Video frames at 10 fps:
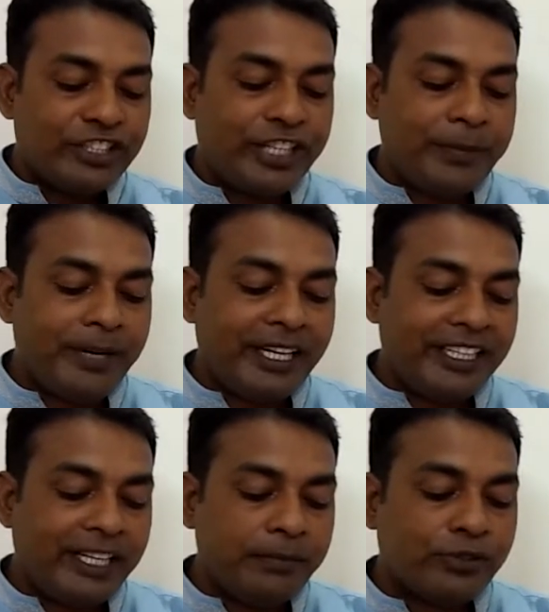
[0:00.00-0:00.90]
She made
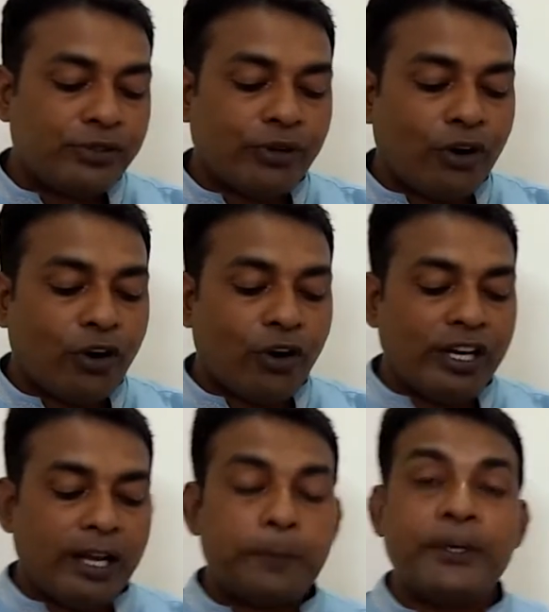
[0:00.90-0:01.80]
him to
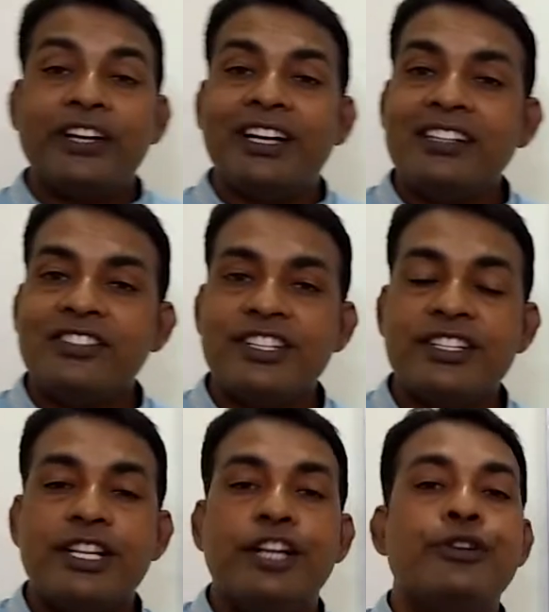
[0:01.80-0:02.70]
all
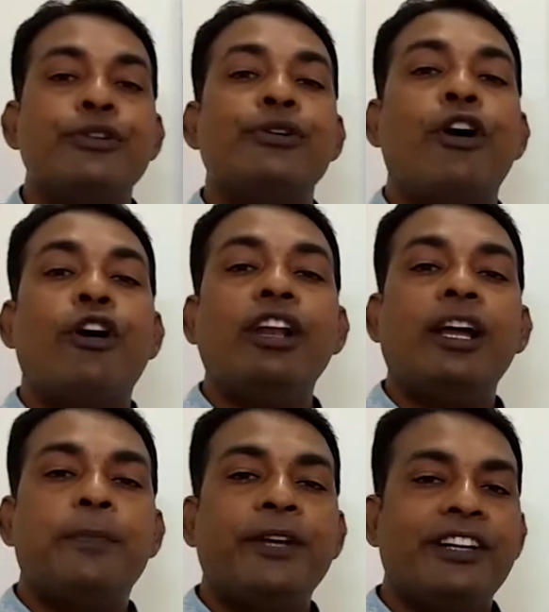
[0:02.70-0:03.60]
appearances.
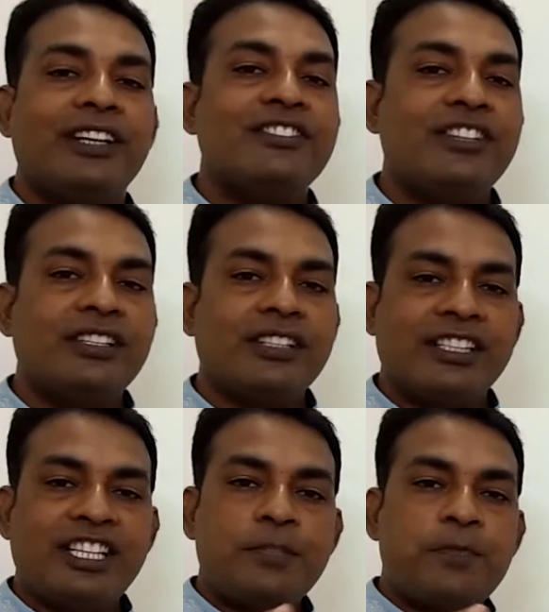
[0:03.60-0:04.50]

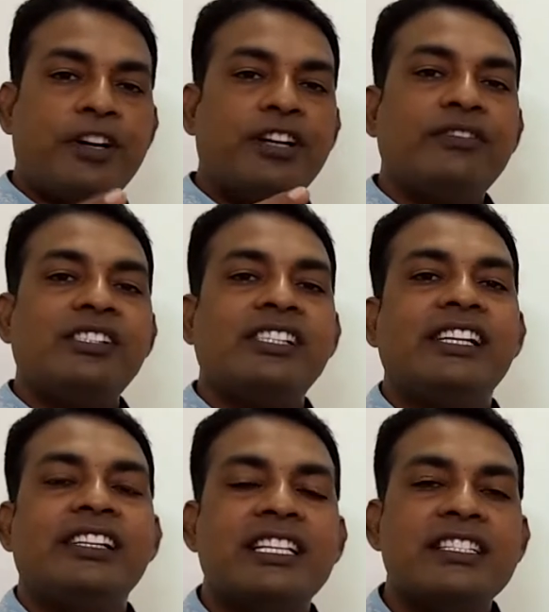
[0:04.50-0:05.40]
This part of the
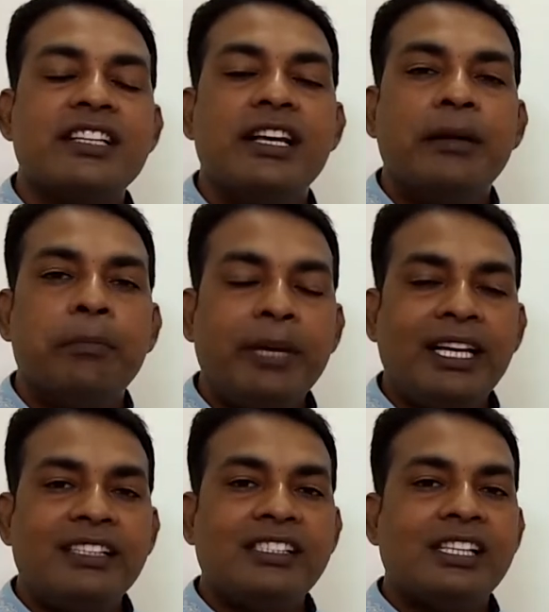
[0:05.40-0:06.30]
sentence
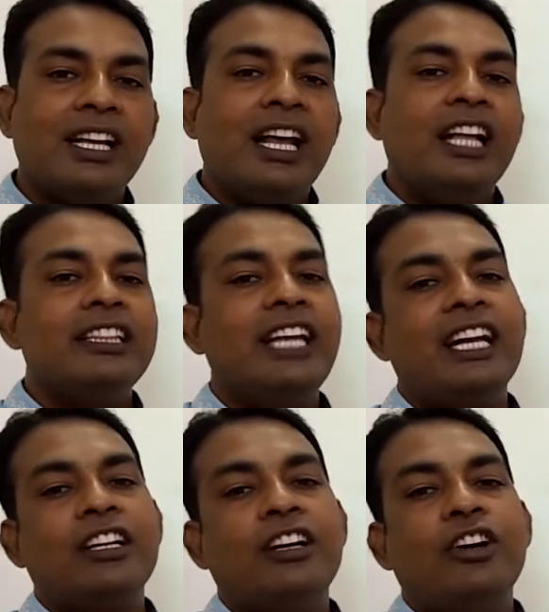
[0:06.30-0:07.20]
means
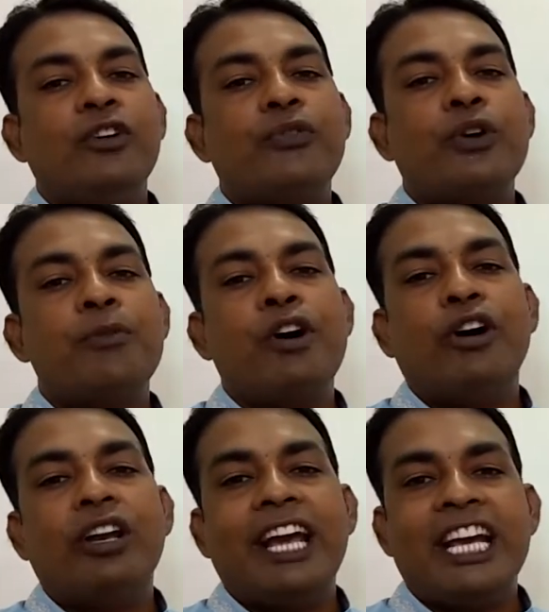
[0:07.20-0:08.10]
that from
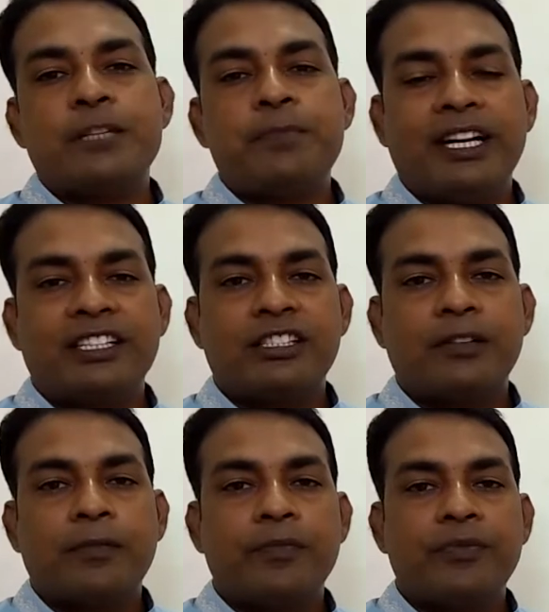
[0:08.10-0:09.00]
all aspects.
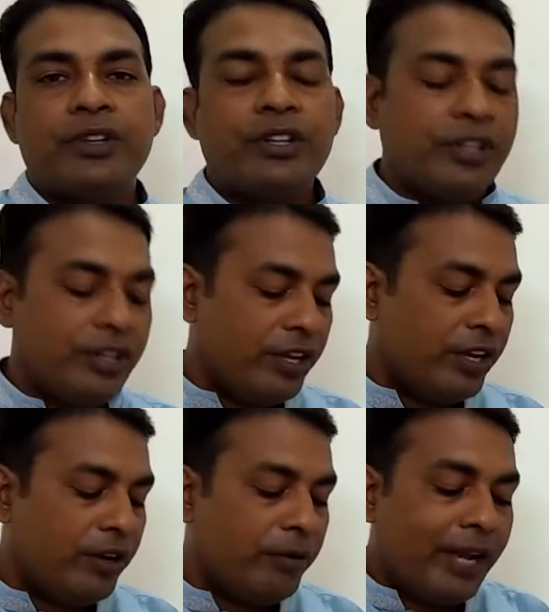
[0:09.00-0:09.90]

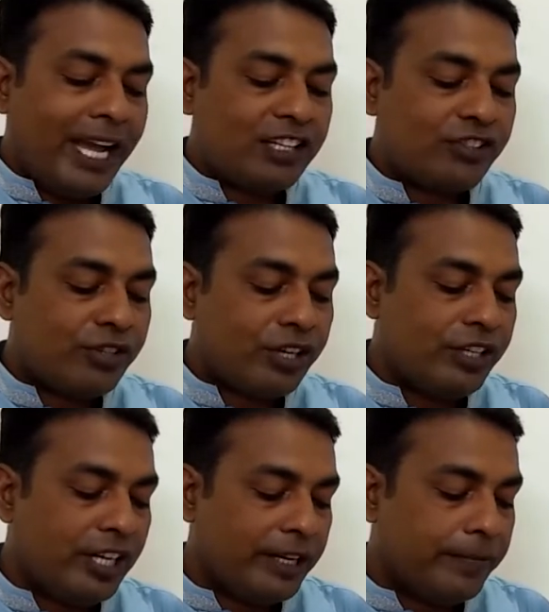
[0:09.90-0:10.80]

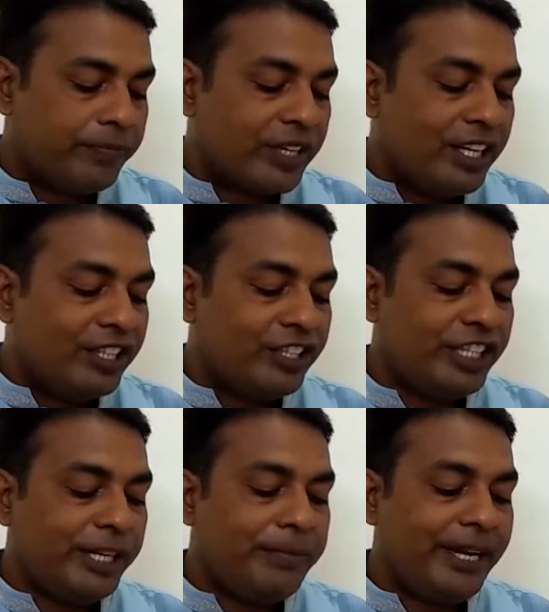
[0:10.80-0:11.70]
Externally,
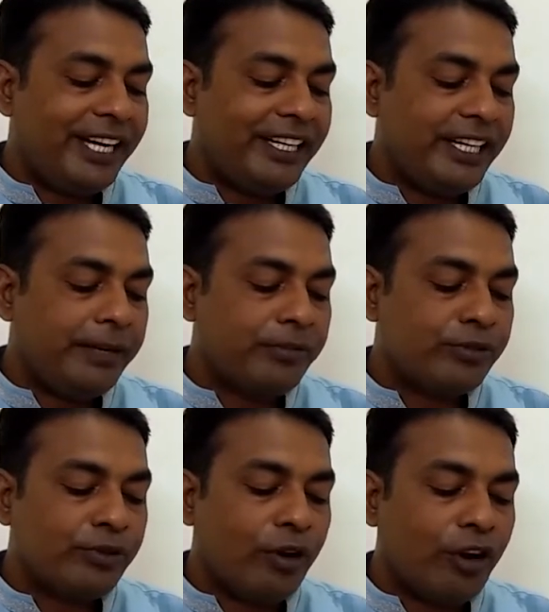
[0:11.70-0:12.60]
she made him
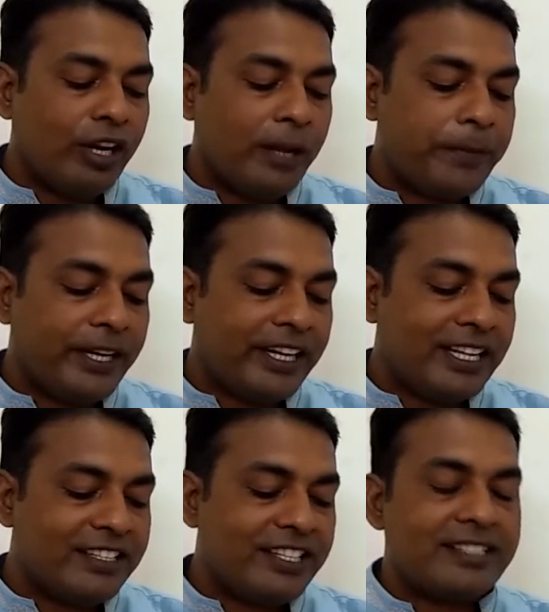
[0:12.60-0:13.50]
to all
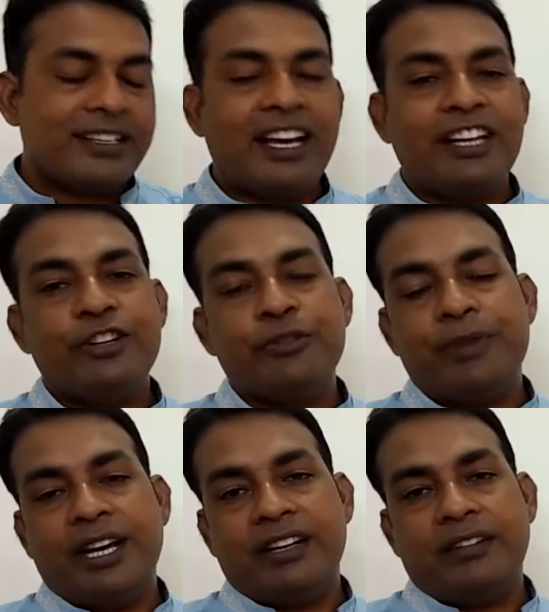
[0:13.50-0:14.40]
appearances a new
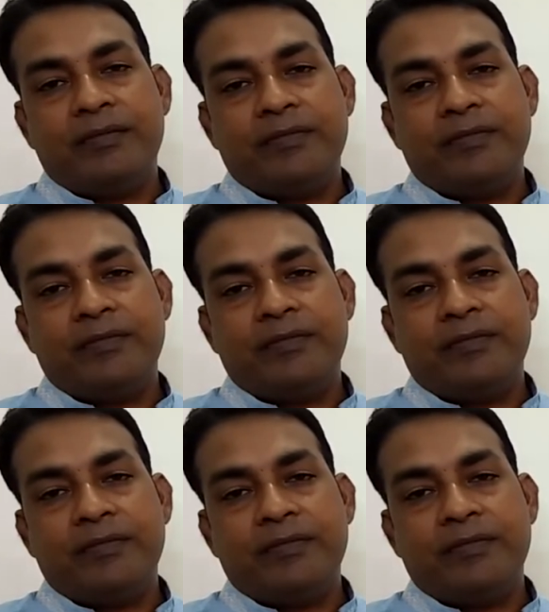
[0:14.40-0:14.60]
man.